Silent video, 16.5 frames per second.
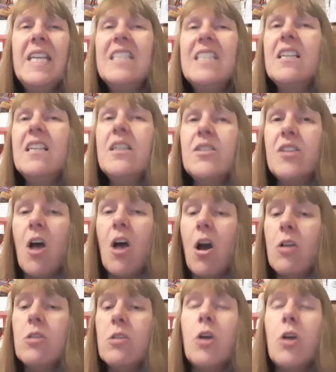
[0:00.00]
to lose
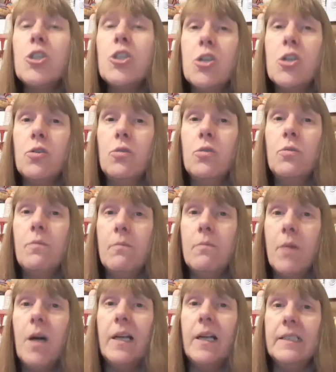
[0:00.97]
our logical
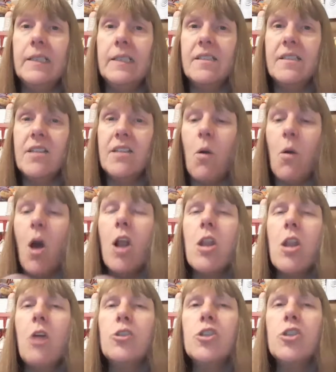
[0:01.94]
minds. You know, our
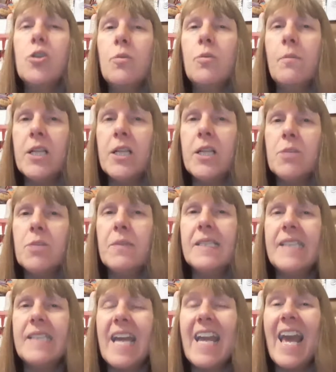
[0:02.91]
logical mind should be
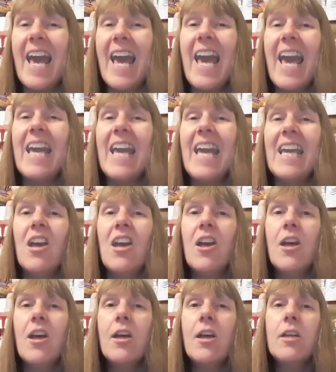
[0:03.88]
saying, hey,
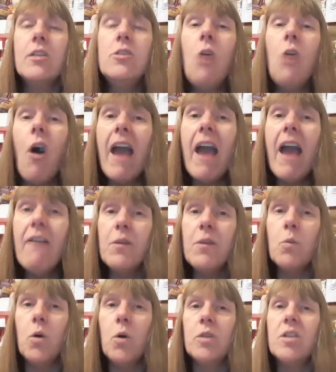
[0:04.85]
not
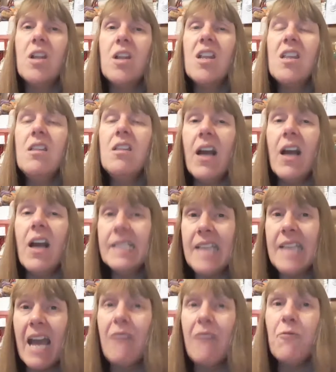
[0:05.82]
everyone
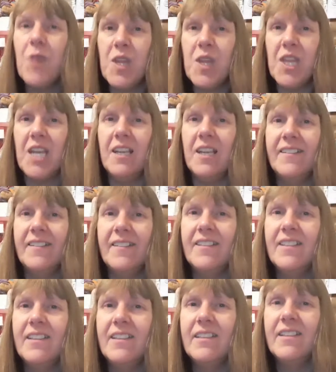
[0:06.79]
likes everything,
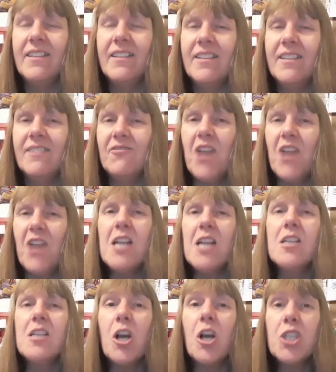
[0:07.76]
right?
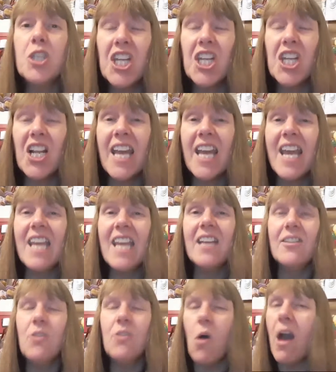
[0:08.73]
Logically,
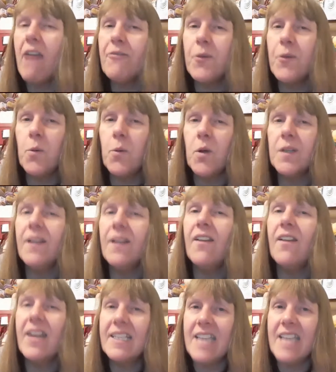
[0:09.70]
not everyone
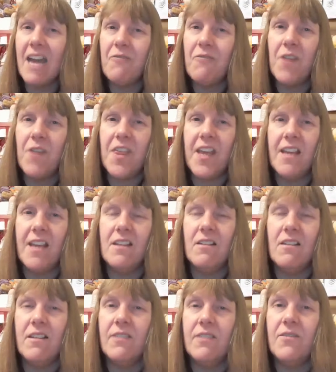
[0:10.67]
likes everything
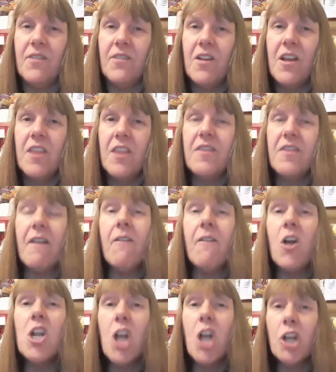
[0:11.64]
in life.
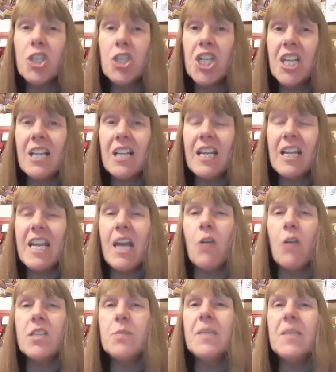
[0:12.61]
There are logically
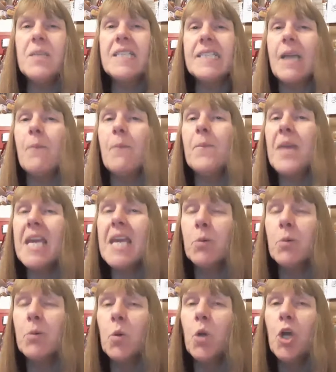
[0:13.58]
going to be some
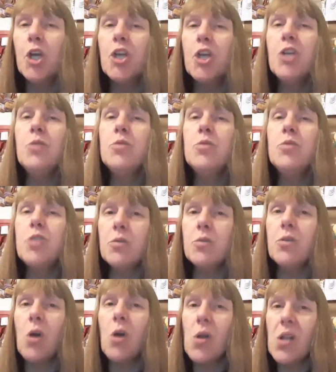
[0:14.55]
people who do
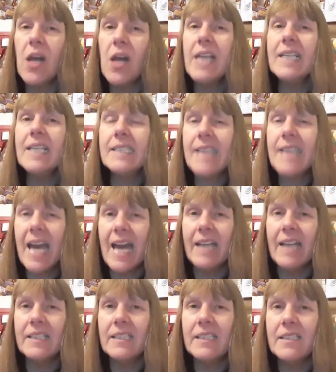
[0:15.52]
not like
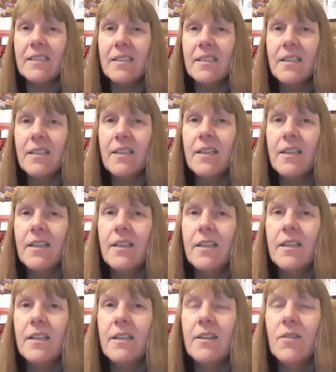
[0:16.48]
sex,
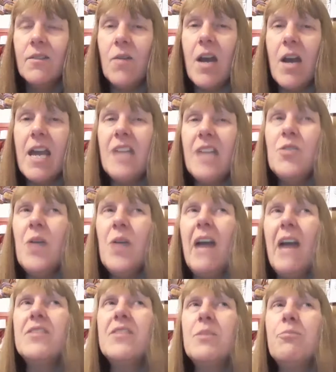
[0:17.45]
right? And you
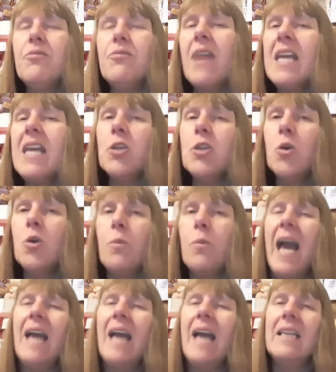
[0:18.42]
have to break your
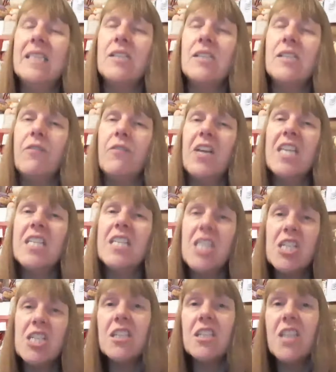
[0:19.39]
patterns of
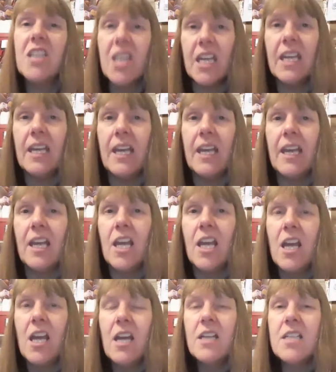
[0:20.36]
conditioned thinking
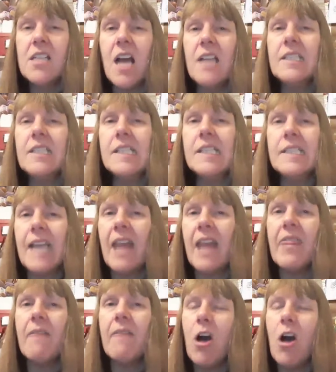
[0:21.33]
to
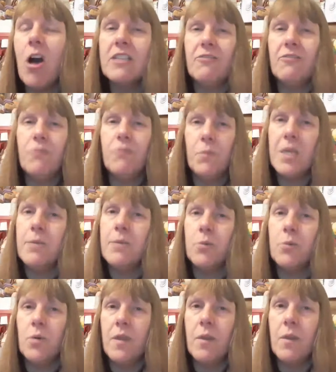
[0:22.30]
understand there are different
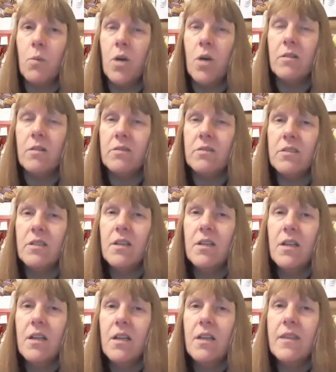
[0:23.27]
people in the world.
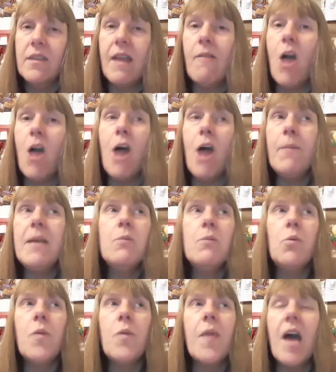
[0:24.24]
There are
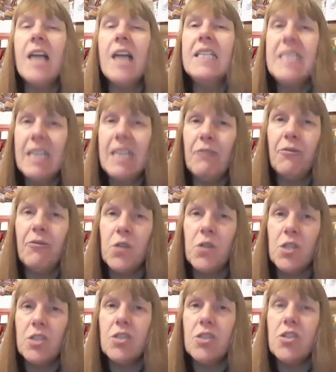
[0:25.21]
people that are
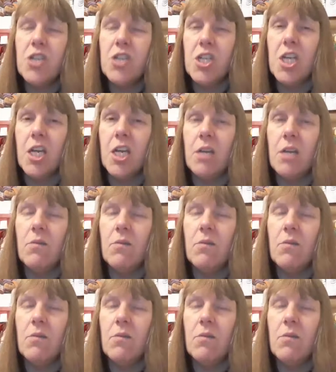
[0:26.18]
different to you,